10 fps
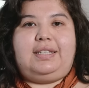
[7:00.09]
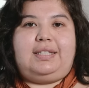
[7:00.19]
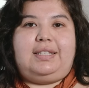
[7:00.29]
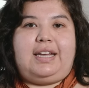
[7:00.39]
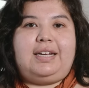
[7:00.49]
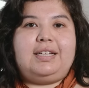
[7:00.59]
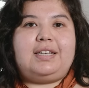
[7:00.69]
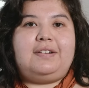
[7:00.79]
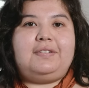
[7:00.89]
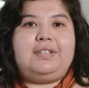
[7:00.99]
this data
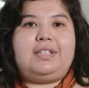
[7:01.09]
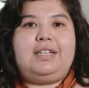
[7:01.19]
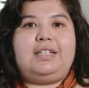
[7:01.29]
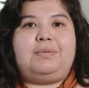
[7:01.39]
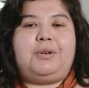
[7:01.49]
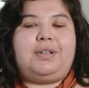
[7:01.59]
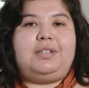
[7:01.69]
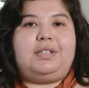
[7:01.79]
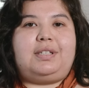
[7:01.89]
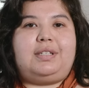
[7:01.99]
sovereignty is more
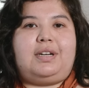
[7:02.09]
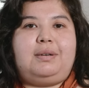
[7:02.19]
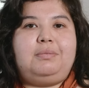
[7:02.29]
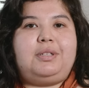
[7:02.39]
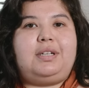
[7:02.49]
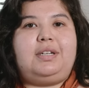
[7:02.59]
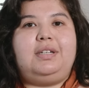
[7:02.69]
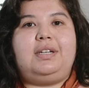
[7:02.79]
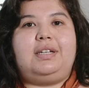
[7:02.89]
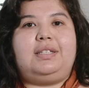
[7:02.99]
than just
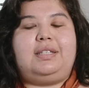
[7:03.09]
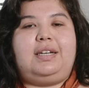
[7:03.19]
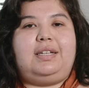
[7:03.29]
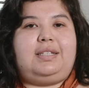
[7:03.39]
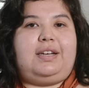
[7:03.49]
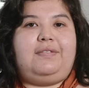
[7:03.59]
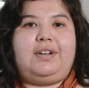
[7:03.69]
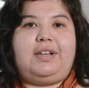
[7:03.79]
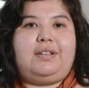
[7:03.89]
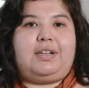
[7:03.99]
Aamjiwnaang. It's it's
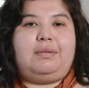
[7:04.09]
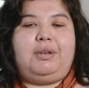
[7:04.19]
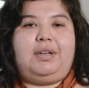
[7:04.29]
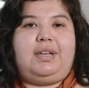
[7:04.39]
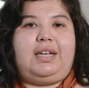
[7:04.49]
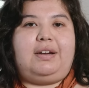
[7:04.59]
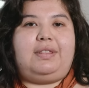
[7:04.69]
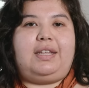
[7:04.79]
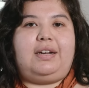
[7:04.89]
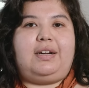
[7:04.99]
every other community
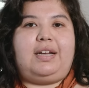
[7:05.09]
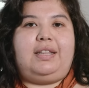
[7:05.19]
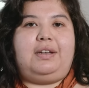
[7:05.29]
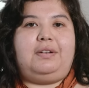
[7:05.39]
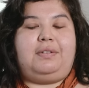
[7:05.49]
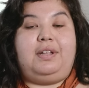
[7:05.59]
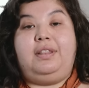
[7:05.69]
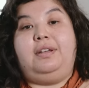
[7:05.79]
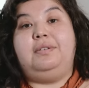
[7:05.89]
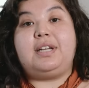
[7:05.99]
out there, and the
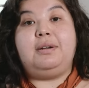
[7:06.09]
and those